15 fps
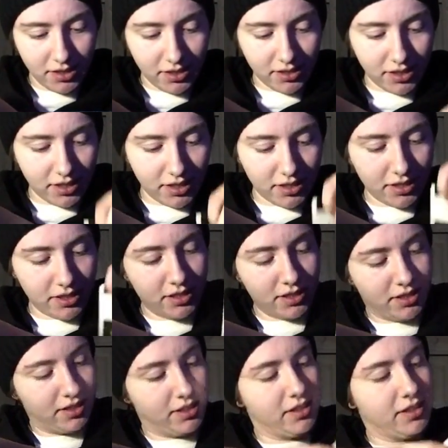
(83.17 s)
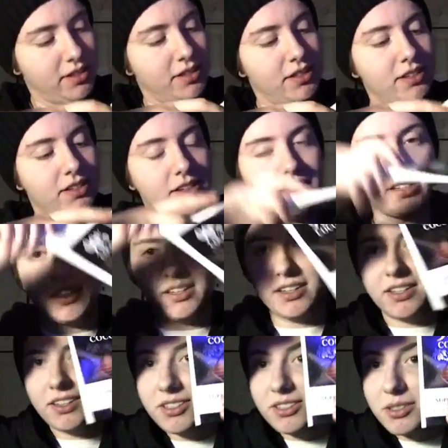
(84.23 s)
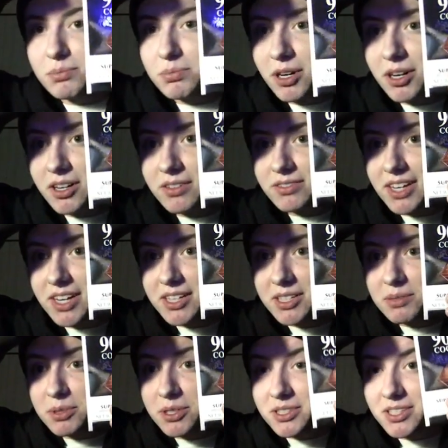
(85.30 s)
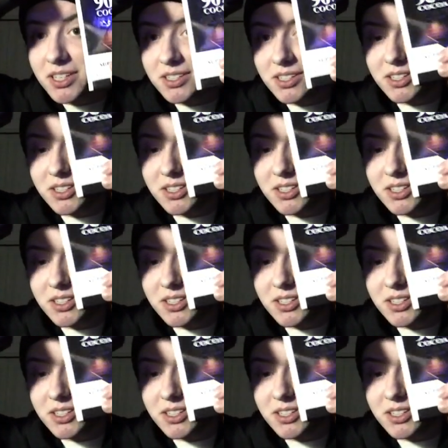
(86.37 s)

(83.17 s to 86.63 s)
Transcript: And then there's a bar of 90%